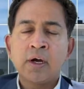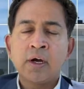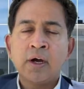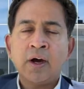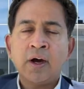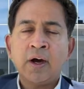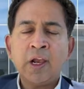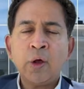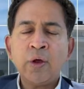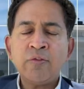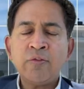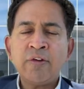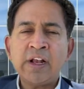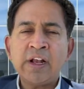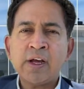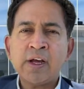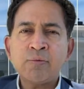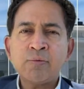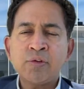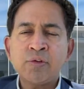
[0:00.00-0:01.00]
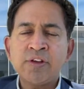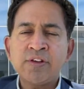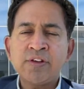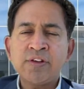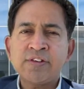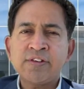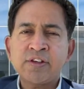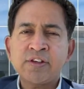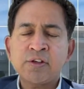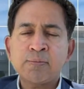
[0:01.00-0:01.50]
Hello and welcome to this
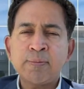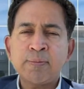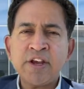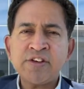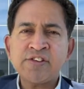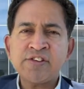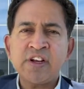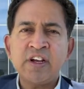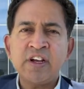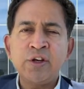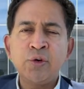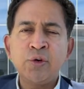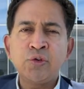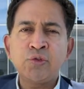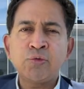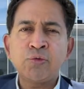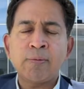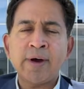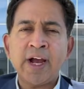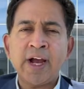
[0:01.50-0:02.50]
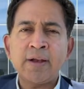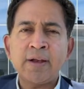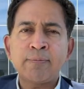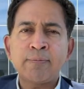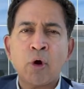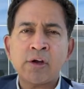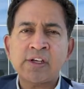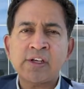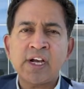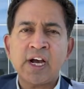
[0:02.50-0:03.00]
special NewsMobile
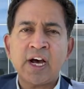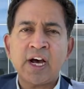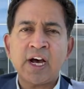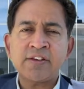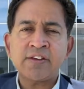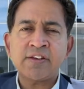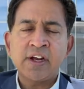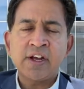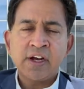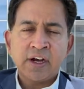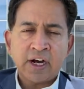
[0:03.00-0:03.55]
broadcast.